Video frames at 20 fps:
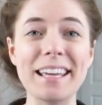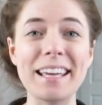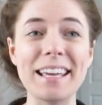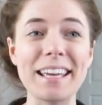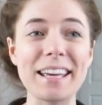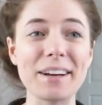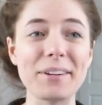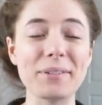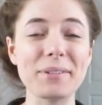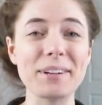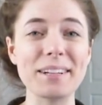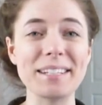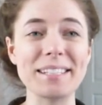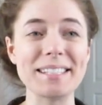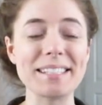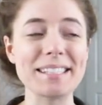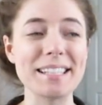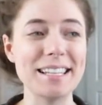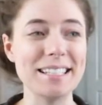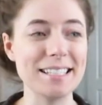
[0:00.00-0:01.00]
It
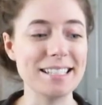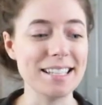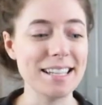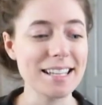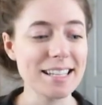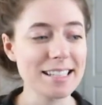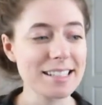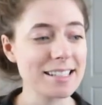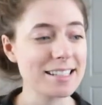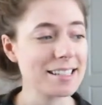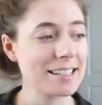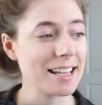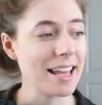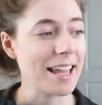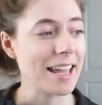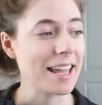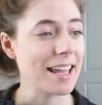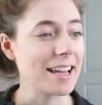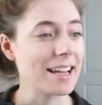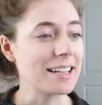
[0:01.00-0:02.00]
was intense
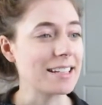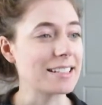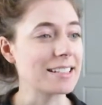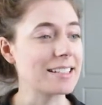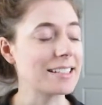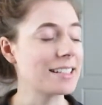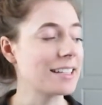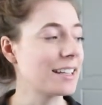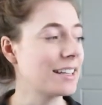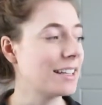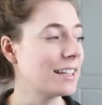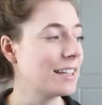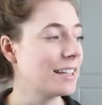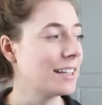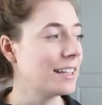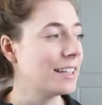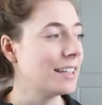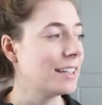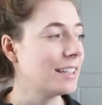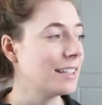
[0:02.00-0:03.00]
and
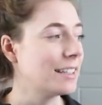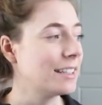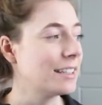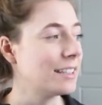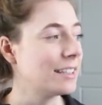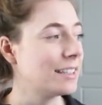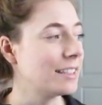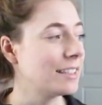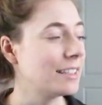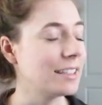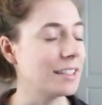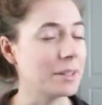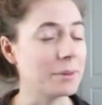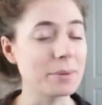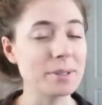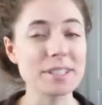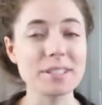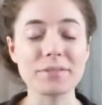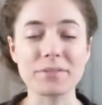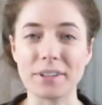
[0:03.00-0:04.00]
it
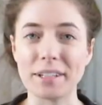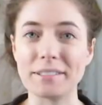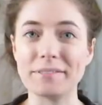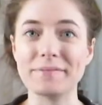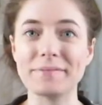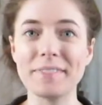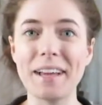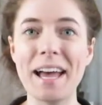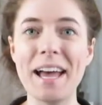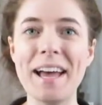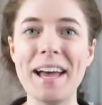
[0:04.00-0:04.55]
wasn't fun.